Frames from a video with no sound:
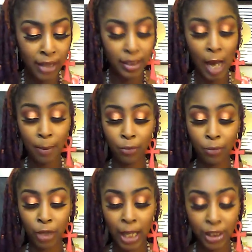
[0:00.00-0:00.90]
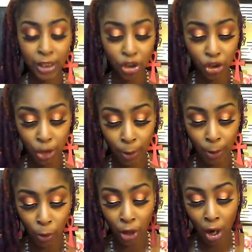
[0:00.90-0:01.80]
type of relationship
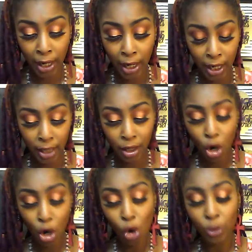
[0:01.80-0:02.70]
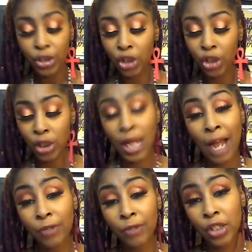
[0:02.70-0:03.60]
we are in, we shouldn't have
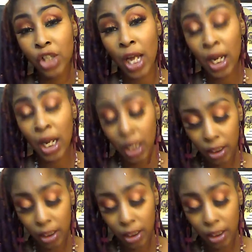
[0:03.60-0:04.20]
to change